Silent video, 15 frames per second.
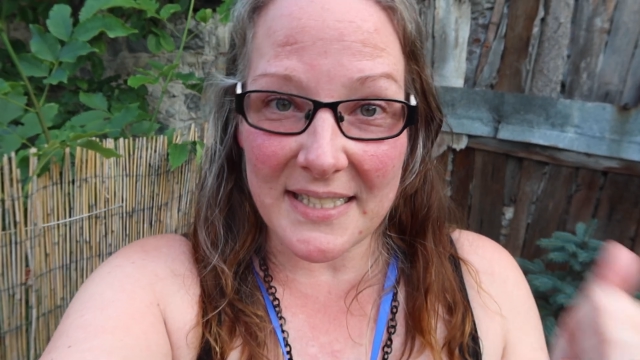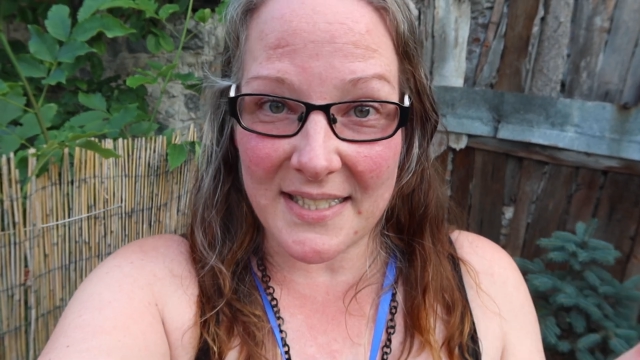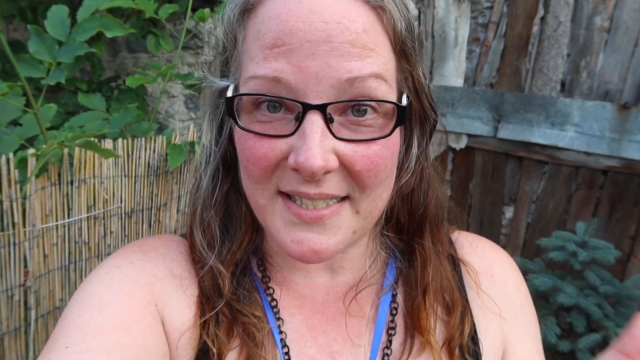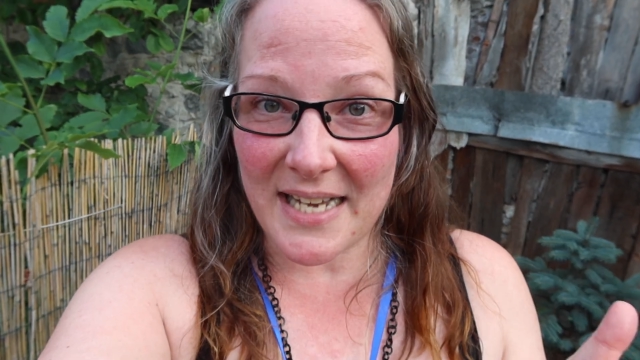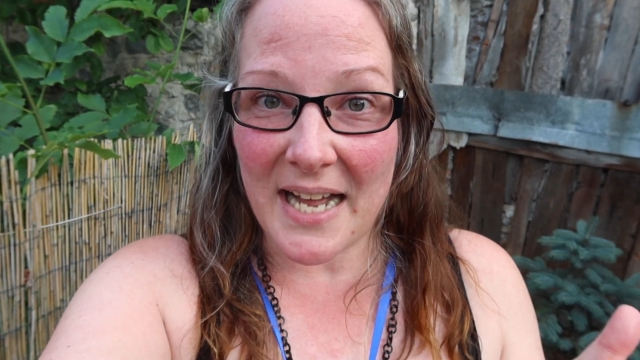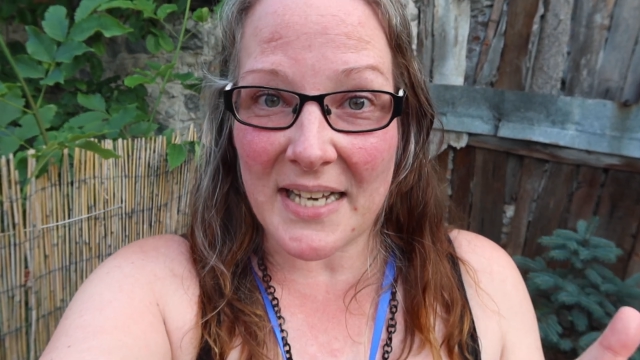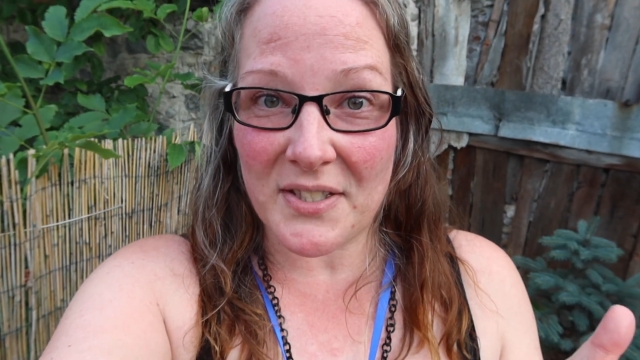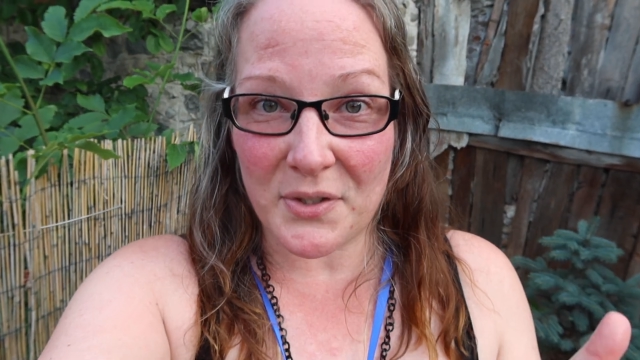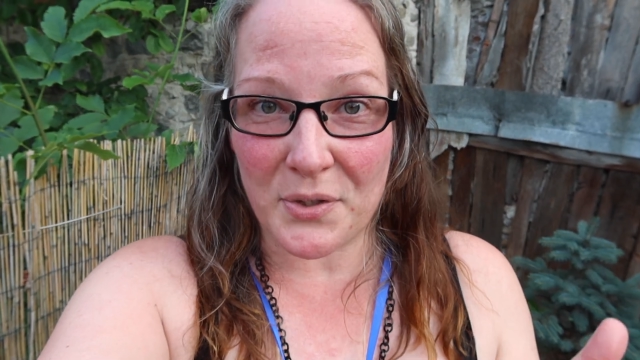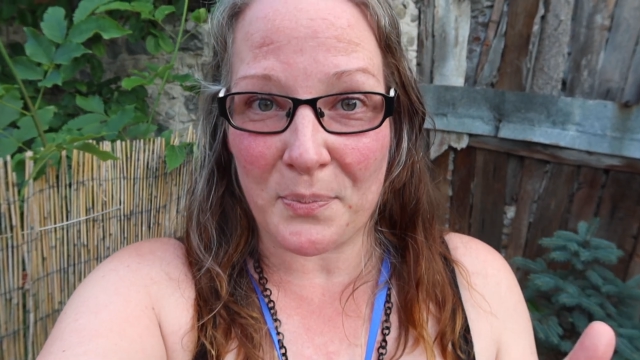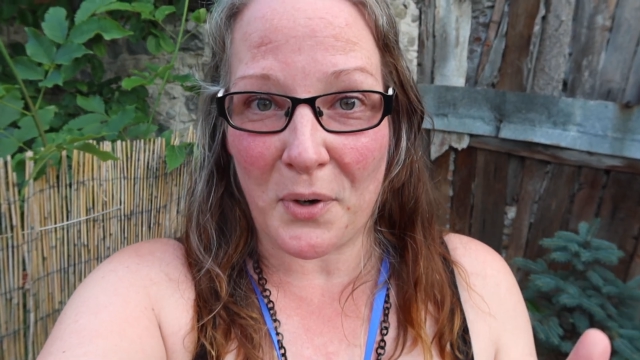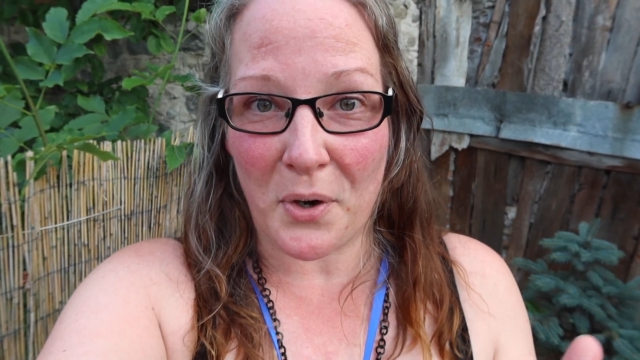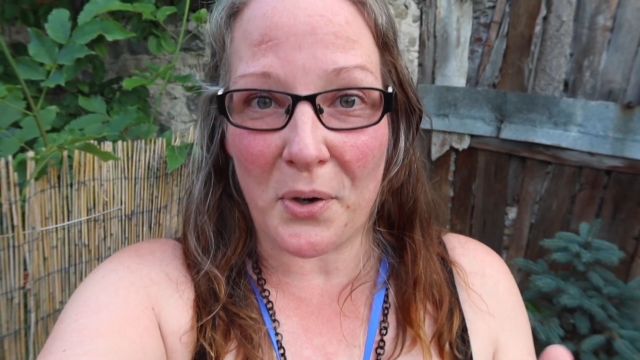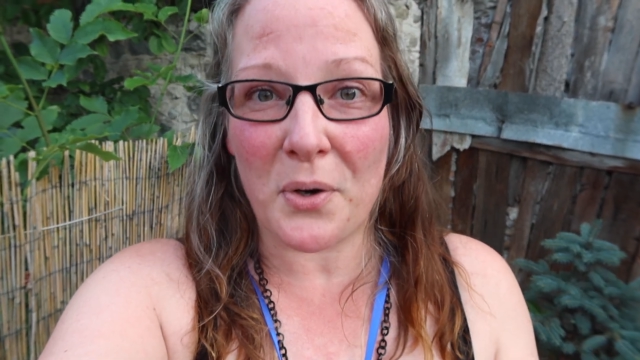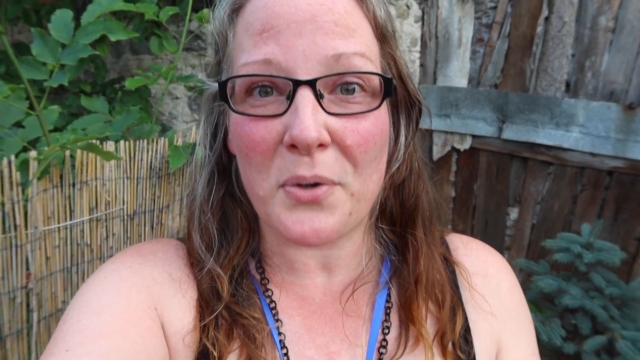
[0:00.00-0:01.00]
It starts
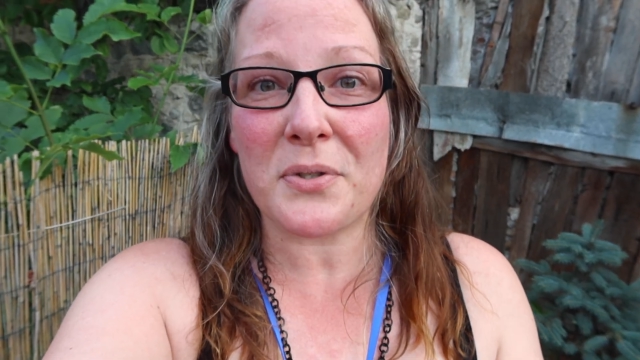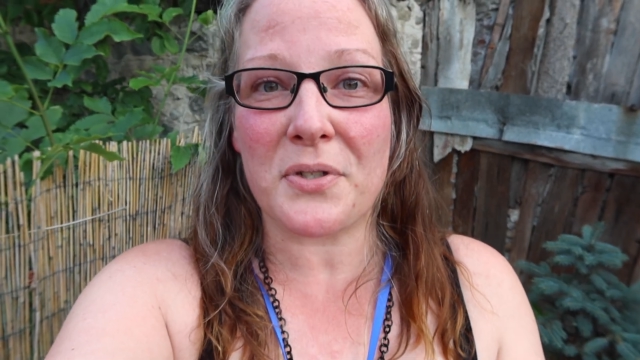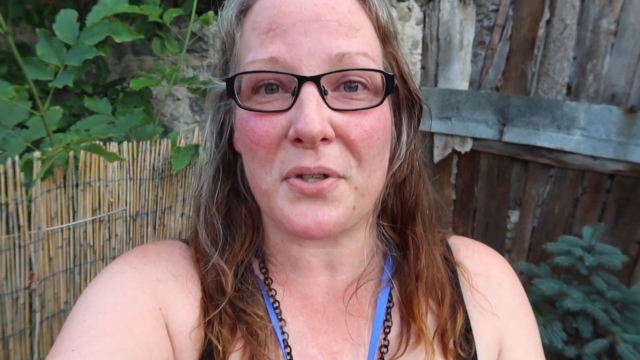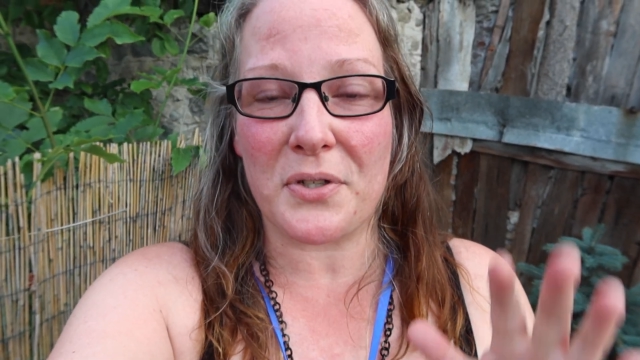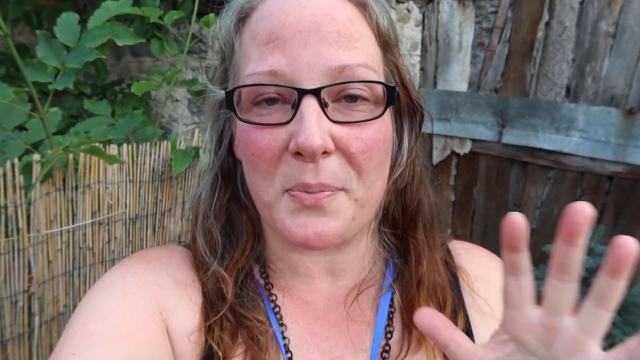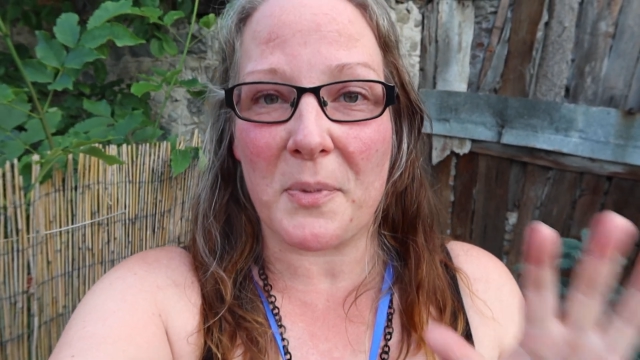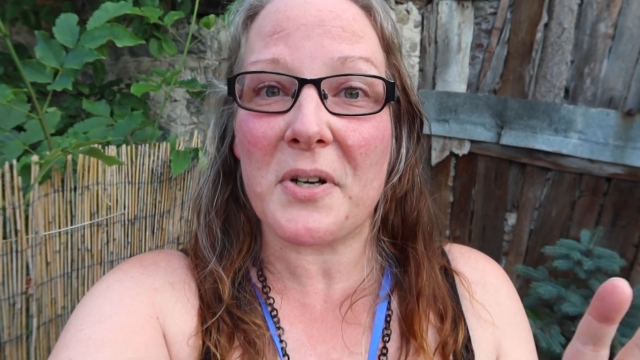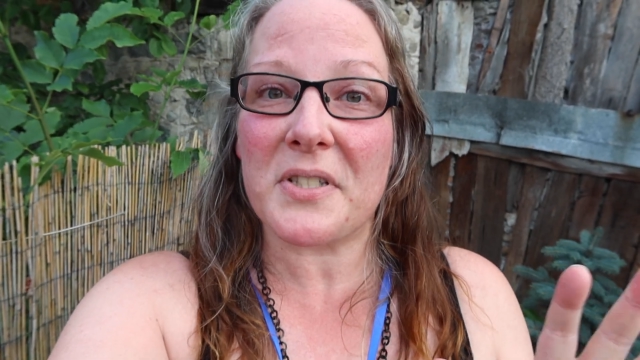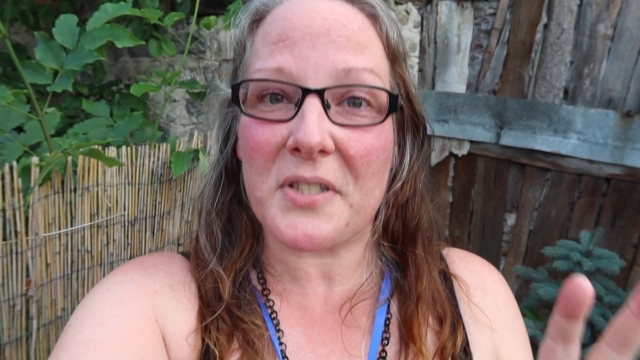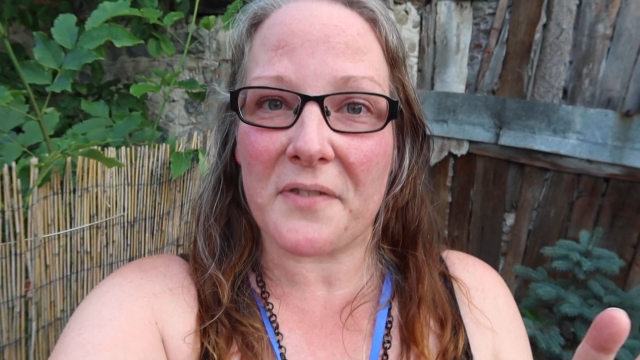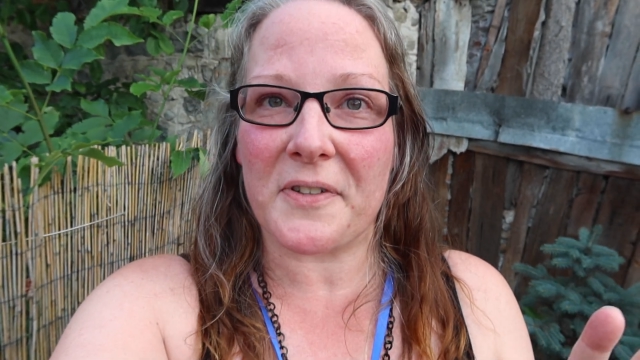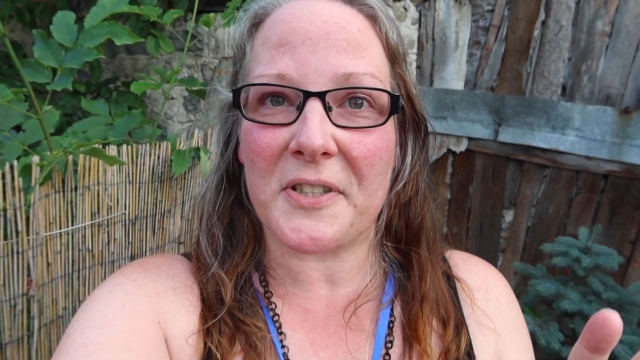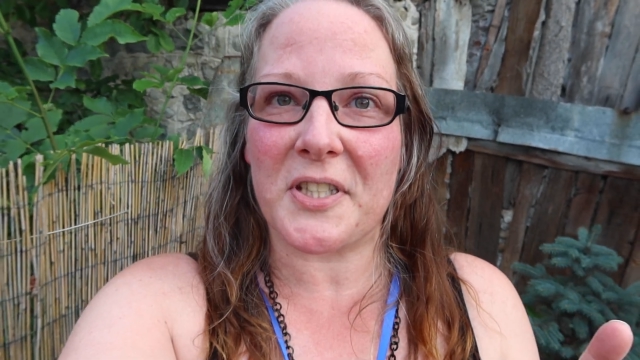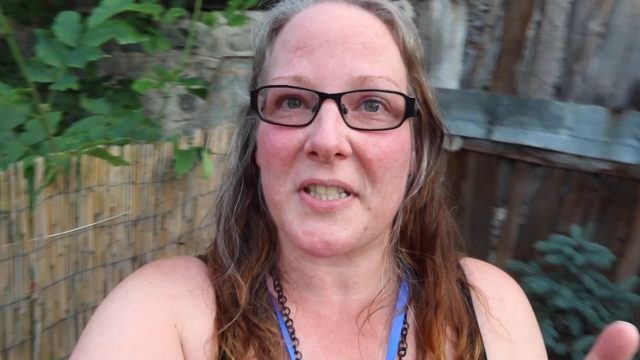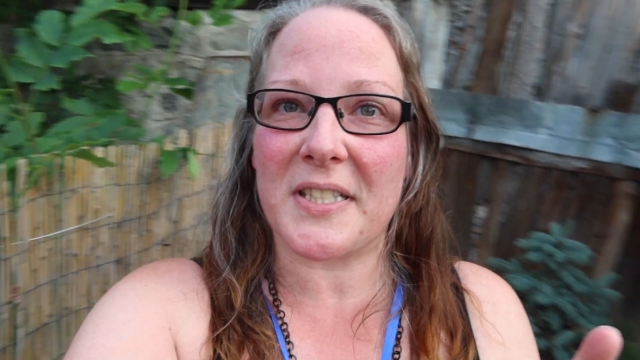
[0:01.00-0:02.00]
tomorrow. So tomorrow's the
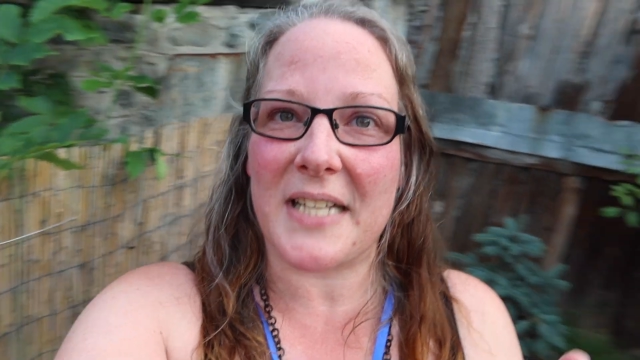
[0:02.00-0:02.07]
official